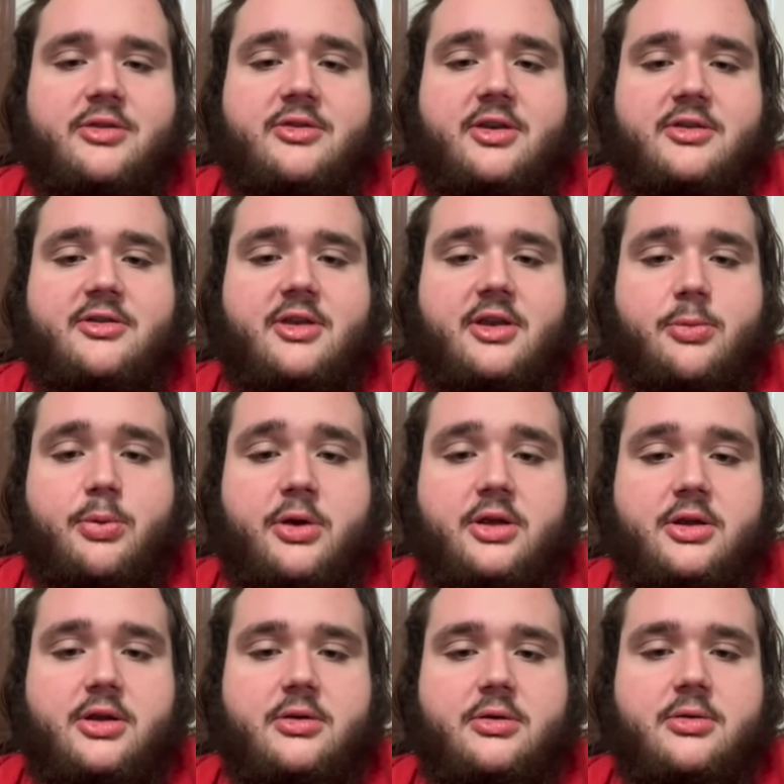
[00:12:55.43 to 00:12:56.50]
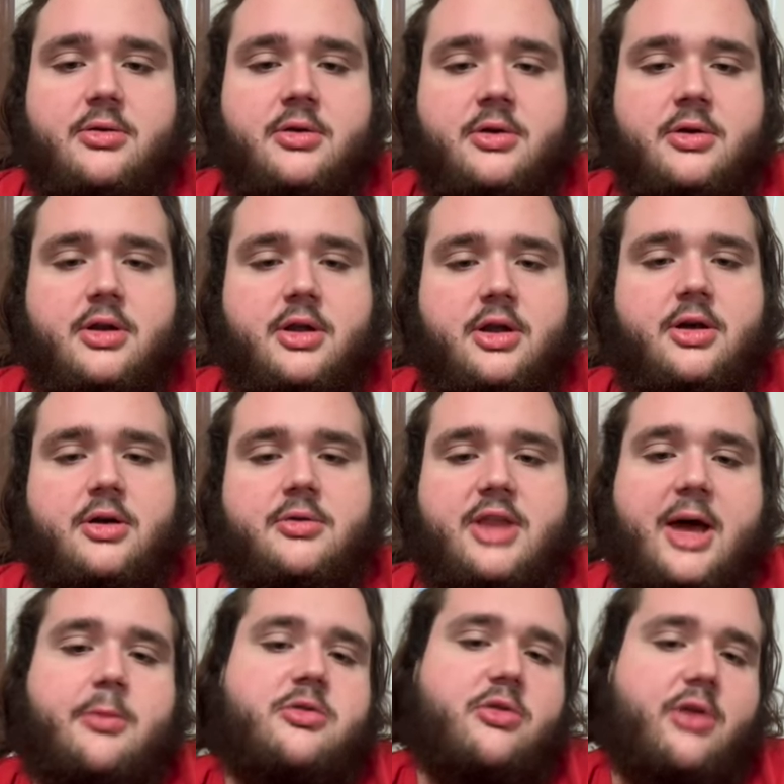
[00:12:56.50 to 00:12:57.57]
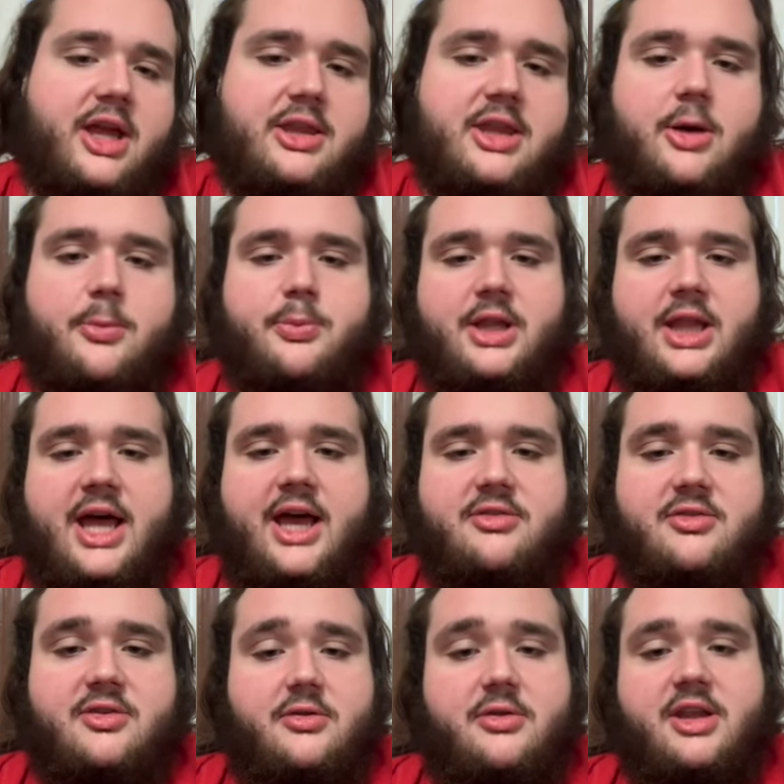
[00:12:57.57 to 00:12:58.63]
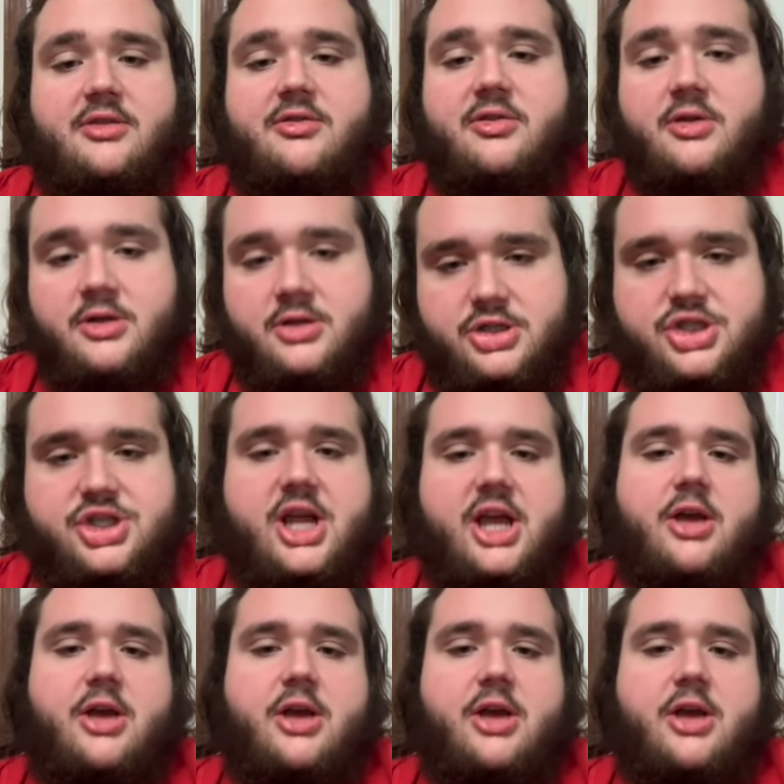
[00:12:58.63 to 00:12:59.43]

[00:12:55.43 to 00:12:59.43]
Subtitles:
That was Grant Delpit last year. That's JOK this year.